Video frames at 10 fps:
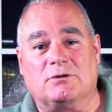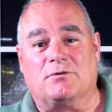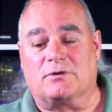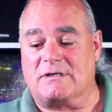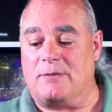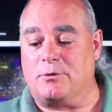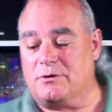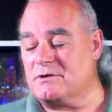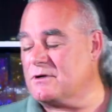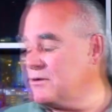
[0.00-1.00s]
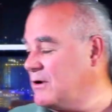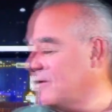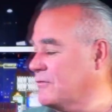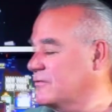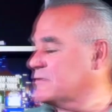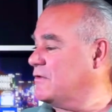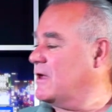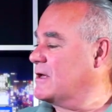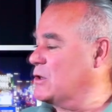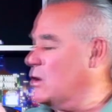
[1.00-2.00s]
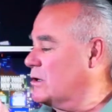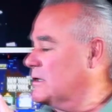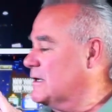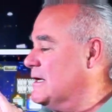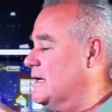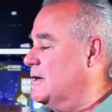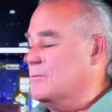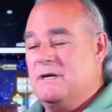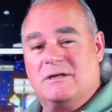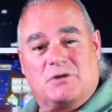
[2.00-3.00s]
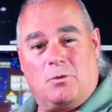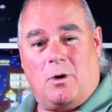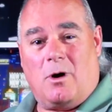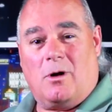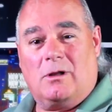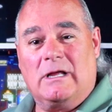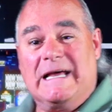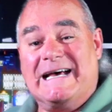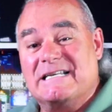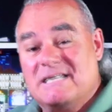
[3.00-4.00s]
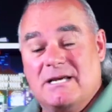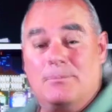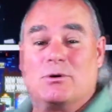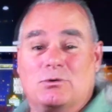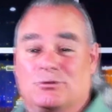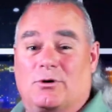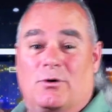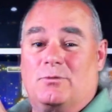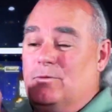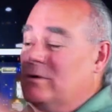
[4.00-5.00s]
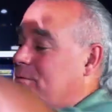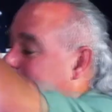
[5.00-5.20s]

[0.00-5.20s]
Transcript: So for example, with this aircraft, if it's flying along and it, it meets a wall, a typical drone will